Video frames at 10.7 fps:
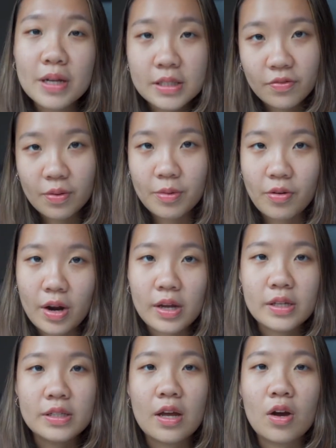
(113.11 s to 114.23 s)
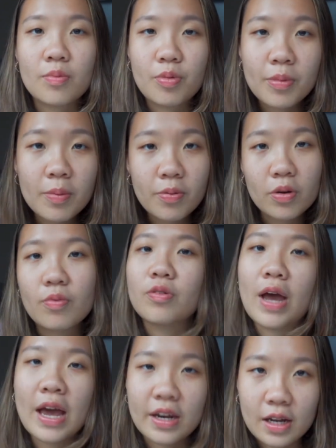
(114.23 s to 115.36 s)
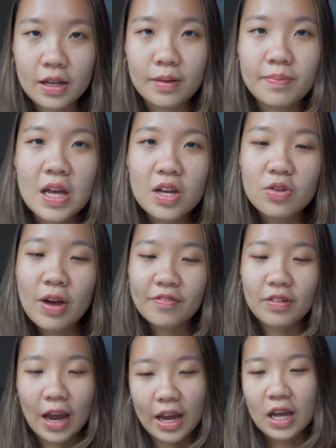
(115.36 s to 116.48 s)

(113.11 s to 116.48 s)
thing for me, right, is that on Premiere Pro, when you add a clip, you have to like